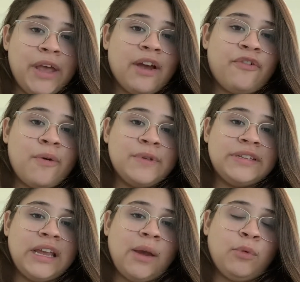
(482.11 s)
pick from the
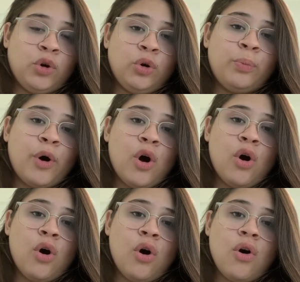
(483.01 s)
same group
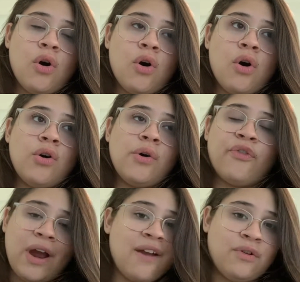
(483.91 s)

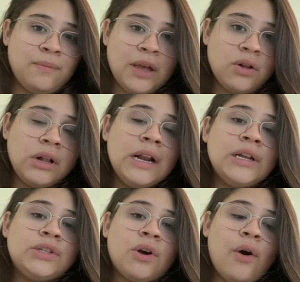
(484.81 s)
for every meal.
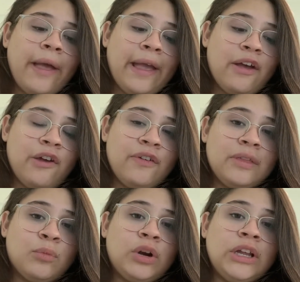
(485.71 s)
So if in
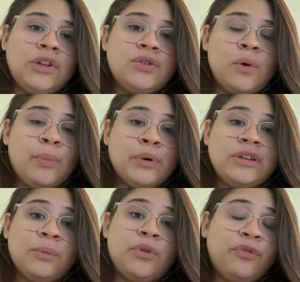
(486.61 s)
the morning you do a
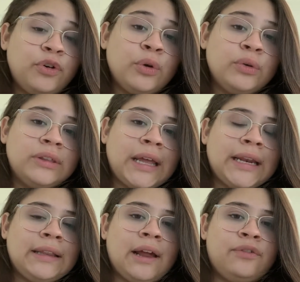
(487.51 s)
protein with fruit, then
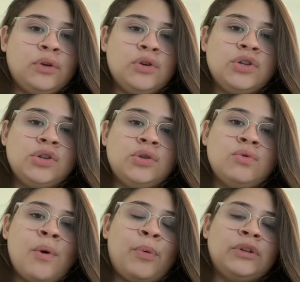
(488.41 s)
in the afternoon you should
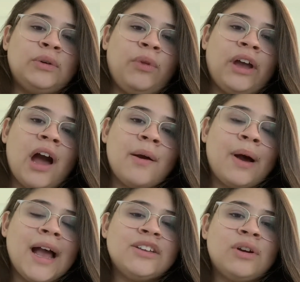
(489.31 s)
do a protein with a
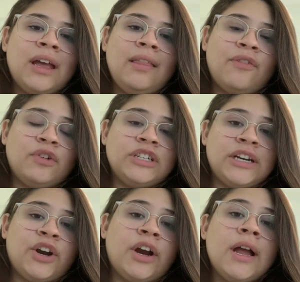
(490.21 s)
carbohydrate, and then for
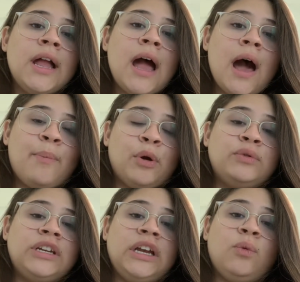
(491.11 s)
dinner a
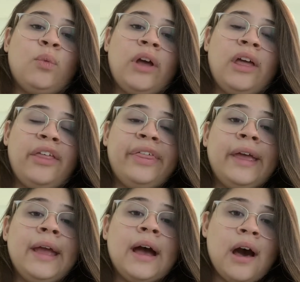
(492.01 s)
protein with
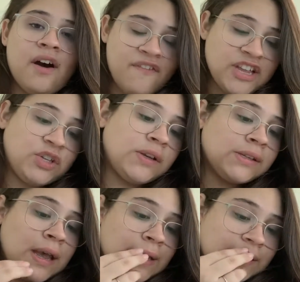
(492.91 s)

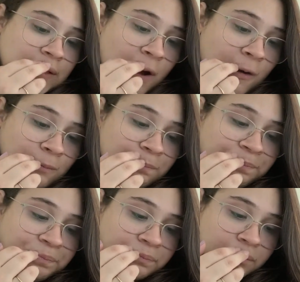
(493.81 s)
veggies. So
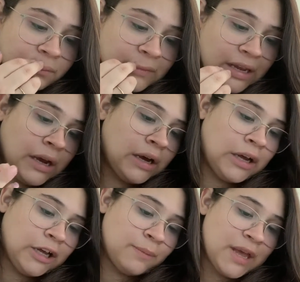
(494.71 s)

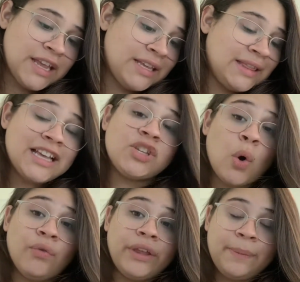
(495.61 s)
and that's
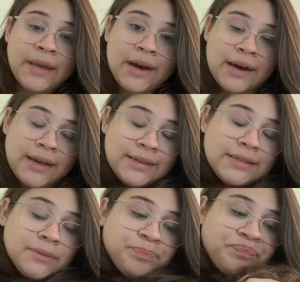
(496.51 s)
only because